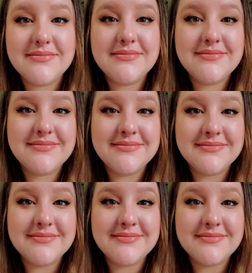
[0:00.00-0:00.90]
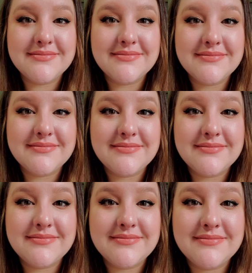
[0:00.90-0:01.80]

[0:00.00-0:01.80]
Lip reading: [no speech]